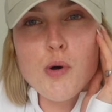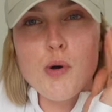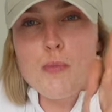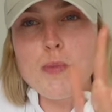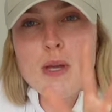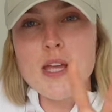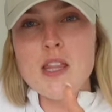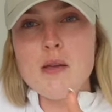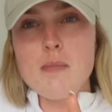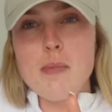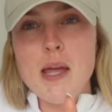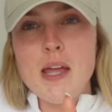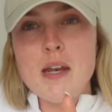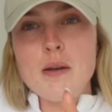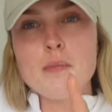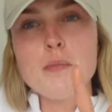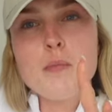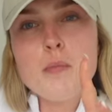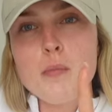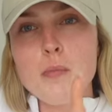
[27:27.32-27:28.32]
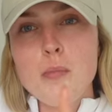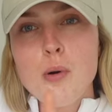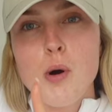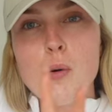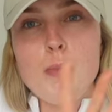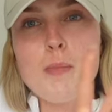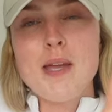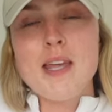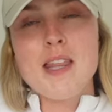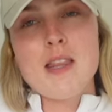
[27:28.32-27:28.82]
put me in the bin,
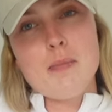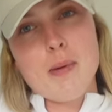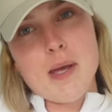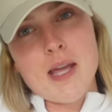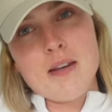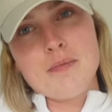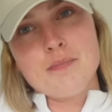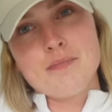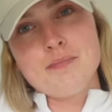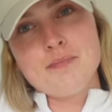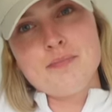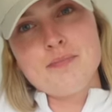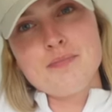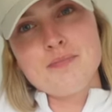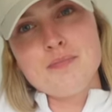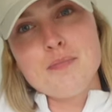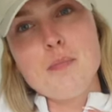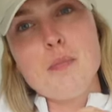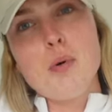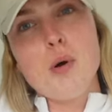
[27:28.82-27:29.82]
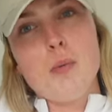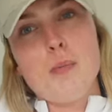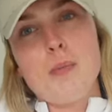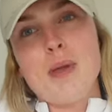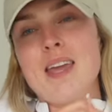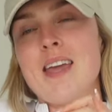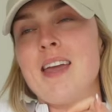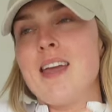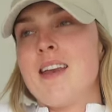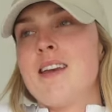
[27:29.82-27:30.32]
put me in the bin, put
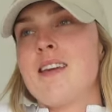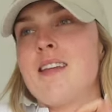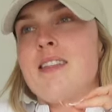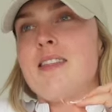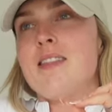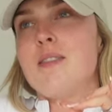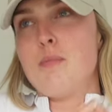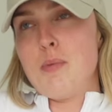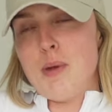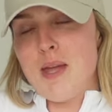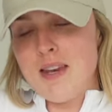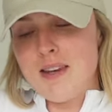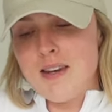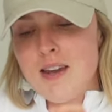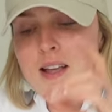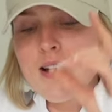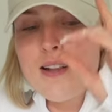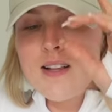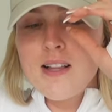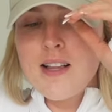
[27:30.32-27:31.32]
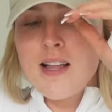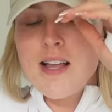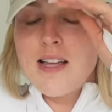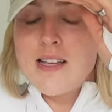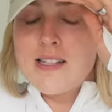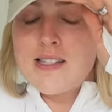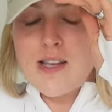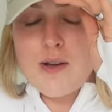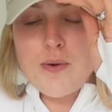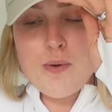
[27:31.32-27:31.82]
me in the bin.
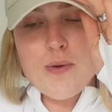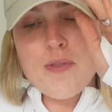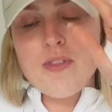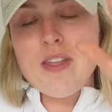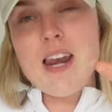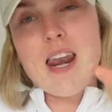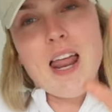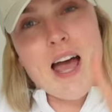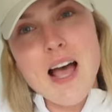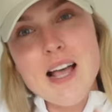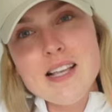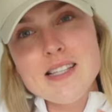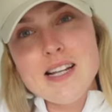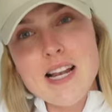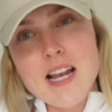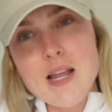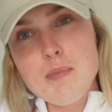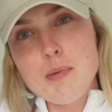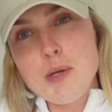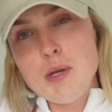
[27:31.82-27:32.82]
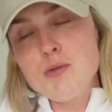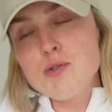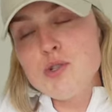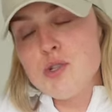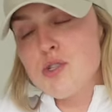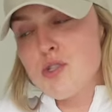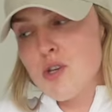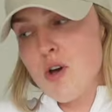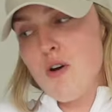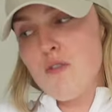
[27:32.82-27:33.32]
So the last clip you
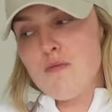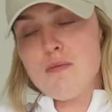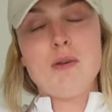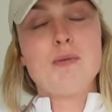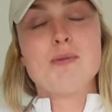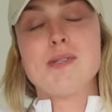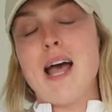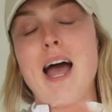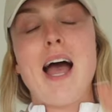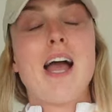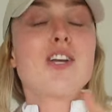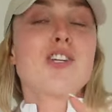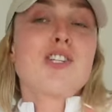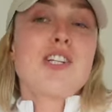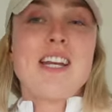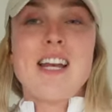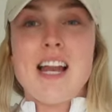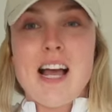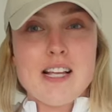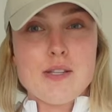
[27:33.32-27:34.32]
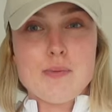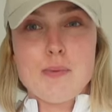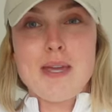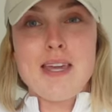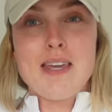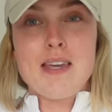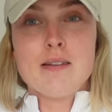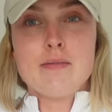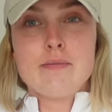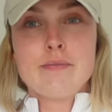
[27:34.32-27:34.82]
just saw of me was actually last
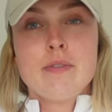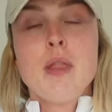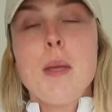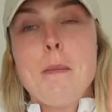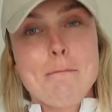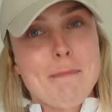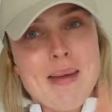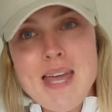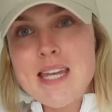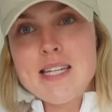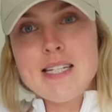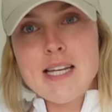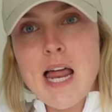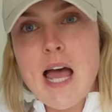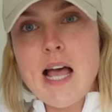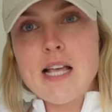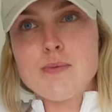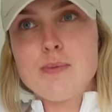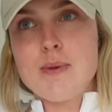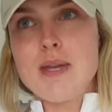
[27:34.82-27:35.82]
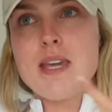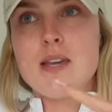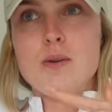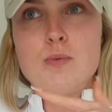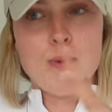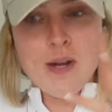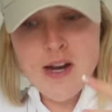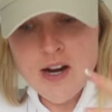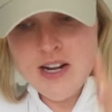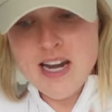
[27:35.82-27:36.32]
week. Mid last week.
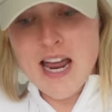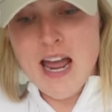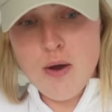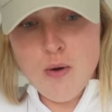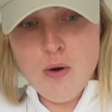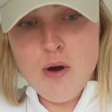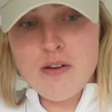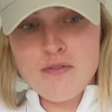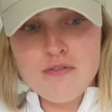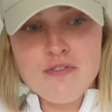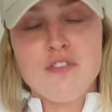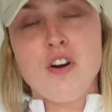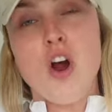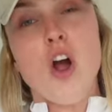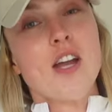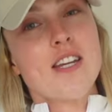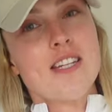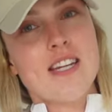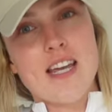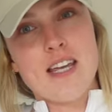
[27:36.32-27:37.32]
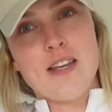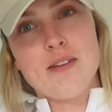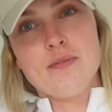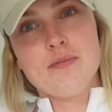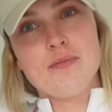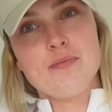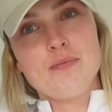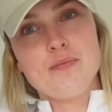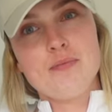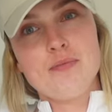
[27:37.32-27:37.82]
We are now on Friday
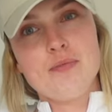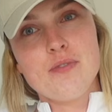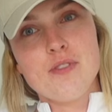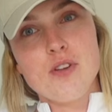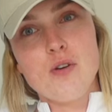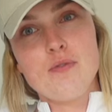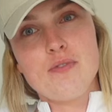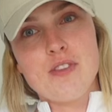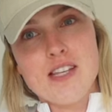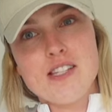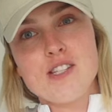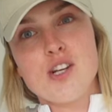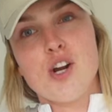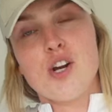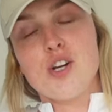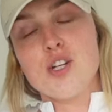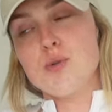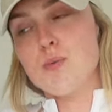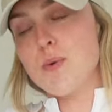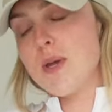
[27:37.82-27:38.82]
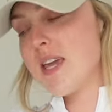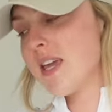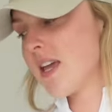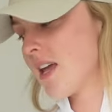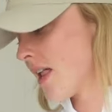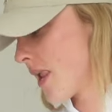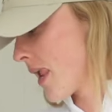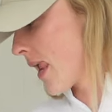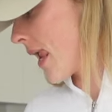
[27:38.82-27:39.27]
of this current week.